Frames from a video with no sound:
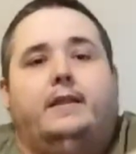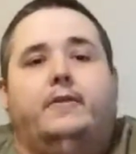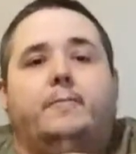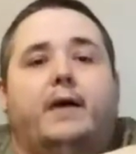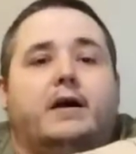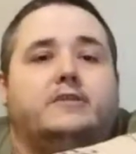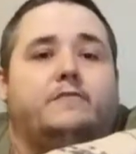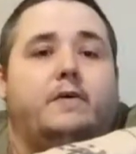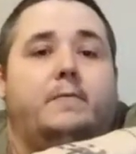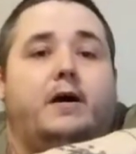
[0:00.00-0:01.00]
Another box
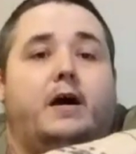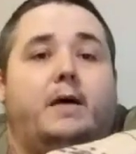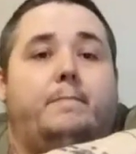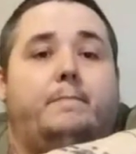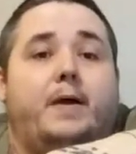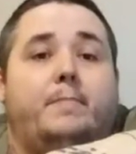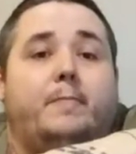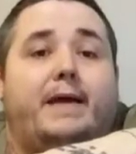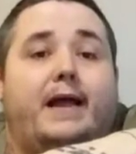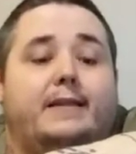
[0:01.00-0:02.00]
from uh,
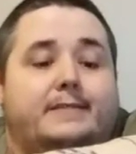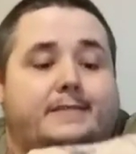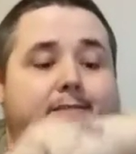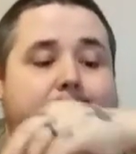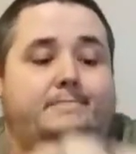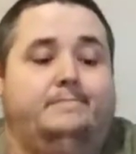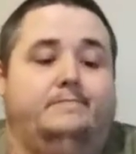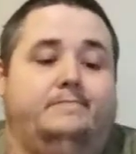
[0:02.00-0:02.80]
Pepper Palace.